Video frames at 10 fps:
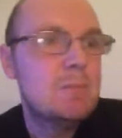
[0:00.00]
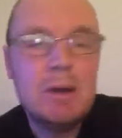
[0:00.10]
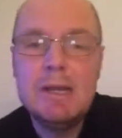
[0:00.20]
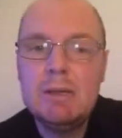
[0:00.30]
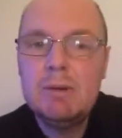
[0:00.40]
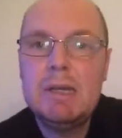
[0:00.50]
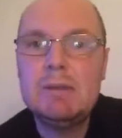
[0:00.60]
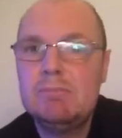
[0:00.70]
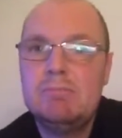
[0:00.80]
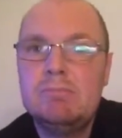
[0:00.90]
But
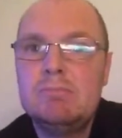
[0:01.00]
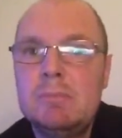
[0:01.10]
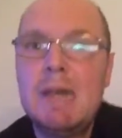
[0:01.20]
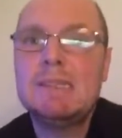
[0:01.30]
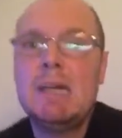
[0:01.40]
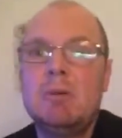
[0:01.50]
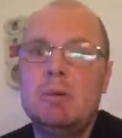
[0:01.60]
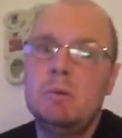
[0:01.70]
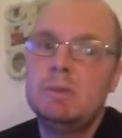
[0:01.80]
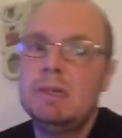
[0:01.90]
anyway, that's how
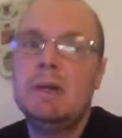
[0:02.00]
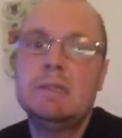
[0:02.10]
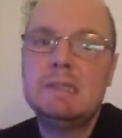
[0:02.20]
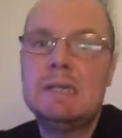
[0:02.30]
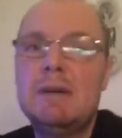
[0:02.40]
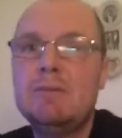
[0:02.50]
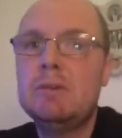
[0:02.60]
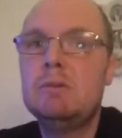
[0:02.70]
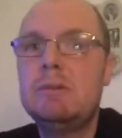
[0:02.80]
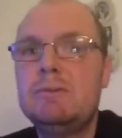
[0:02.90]
it all ties
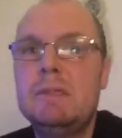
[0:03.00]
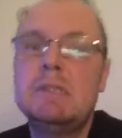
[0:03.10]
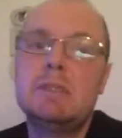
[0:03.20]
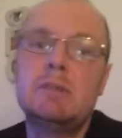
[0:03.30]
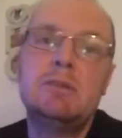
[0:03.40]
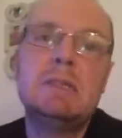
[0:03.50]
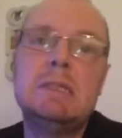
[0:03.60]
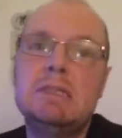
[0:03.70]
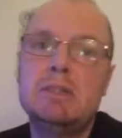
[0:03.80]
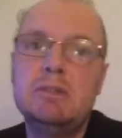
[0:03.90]
together with this
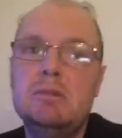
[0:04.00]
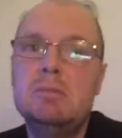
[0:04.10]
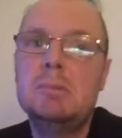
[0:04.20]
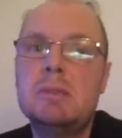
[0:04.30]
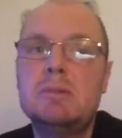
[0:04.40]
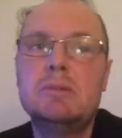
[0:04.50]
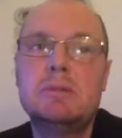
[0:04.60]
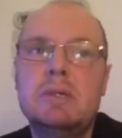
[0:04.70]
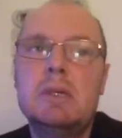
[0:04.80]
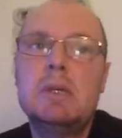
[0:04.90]
Creed 2,
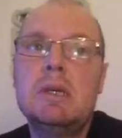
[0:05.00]
because